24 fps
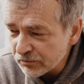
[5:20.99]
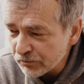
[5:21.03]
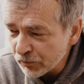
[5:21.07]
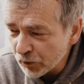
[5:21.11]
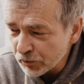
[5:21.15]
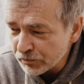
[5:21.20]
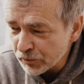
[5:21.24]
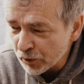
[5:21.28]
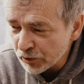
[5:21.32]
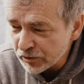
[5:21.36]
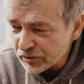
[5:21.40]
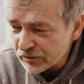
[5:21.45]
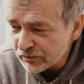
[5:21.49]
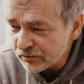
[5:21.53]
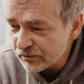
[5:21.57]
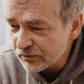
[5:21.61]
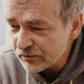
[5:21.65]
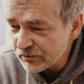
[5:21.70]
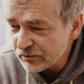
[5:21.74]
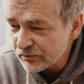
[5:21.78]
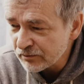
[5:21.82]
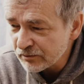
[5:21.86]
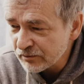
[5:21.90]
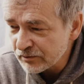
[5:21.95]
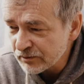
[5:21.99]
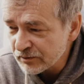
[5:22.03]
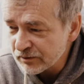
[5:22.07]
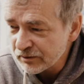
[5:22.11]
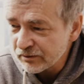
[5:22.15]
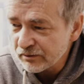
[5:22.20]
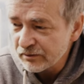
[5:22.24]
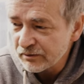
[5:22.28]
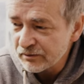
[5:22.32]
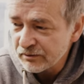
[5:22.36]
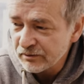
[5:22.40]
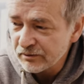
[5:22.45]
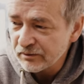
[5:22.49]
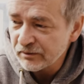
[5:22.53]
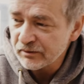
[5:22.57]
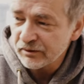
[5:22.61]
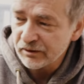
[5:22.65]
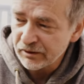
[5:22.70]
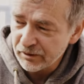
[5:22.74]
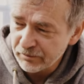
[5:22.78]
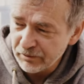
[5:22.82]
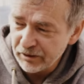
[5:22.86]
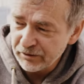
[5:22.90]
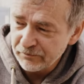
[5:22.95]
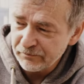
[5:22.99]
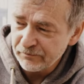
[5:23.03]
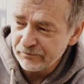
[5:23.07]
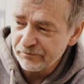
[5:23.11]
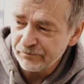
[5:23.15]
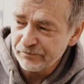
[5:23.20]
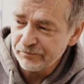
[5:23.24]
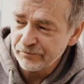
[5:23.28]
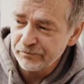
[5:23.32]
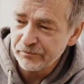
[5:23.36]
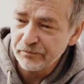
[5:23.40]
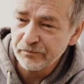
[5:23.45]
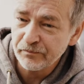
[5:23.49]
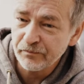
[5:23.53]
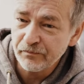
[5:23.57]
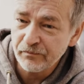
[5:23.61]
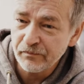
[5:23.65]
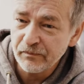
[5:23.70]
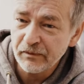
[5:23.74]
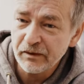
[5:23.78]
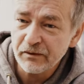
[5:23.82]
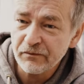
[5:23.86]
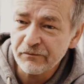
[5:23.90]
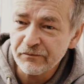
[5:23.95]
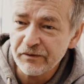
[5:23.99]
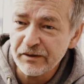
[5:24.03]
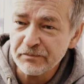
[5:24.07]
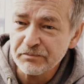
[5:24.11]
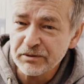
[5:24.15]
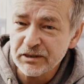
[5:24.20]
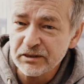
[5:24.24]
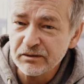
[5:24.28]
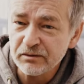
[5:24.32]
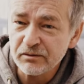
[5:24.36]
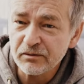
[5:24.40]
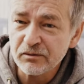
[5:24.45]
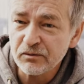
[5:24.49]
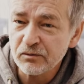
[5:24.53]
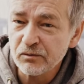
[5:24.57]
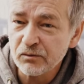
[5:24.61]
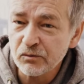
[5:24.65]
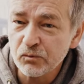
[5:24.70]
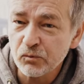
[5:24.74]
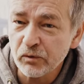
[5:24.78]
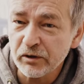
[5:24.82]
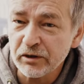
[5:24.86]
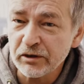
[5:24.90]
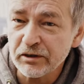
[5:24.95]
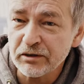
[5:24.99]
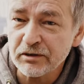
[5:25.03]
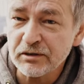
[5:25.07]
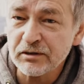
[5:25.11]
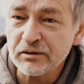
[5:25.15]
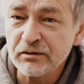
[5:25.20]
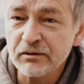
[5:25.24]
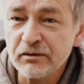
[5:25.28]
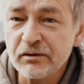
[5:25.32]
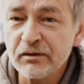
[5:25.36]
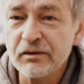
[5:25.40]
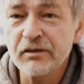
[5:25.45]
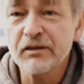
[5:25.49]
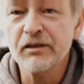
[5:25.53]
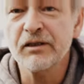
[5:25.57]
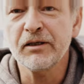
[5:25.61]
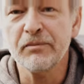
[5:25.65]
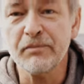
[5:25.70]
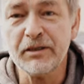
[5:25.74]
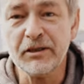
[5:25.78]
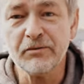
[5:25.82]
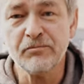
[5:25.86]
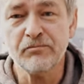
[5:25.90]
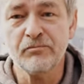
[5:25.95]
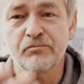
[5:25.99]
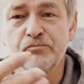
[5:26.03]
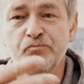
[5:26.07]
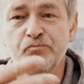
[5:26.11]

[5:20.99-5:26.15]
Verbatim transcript: Bon Bon. Come here. Phoebes. One of these. Come here.